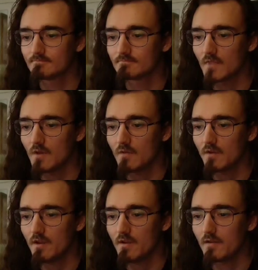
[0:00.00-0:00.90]

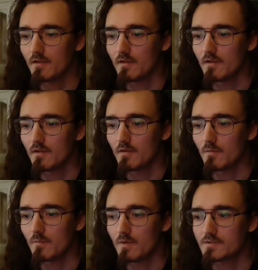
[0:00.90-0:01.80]
Okay.
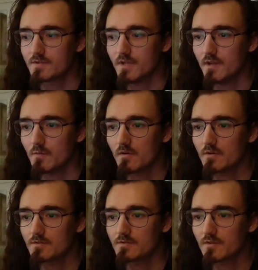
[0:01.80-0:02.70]
Once again, we're
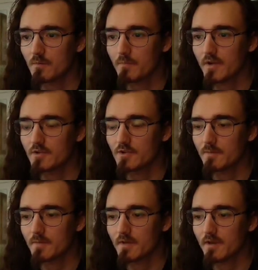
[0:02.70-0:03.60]
going to start by
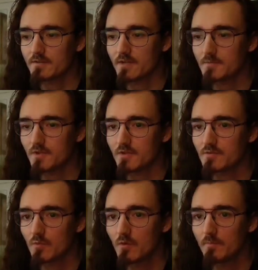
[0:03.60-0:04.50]
dropping down the Snapjaw
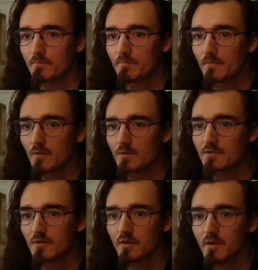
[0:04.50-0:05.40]
Swarm, which is
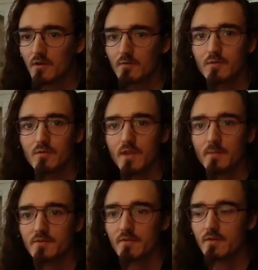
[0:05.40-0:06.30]
going to deal 2
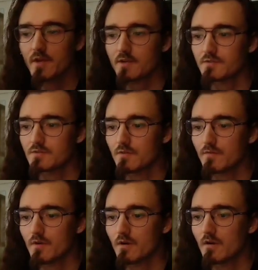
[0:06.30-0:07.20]
damage to their Nexus so
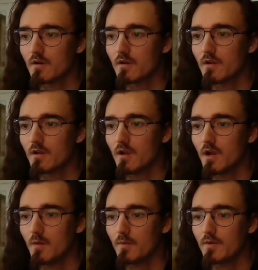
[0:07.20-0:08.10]
far.
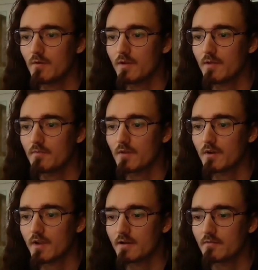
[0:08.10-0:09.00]
We don't have
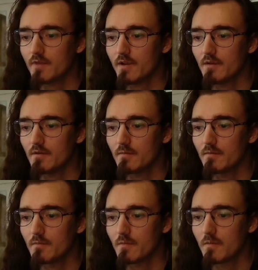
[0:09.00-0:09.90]
Lark activated,
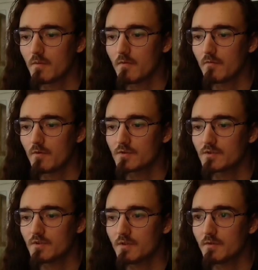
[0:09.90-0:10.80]
unfortunately.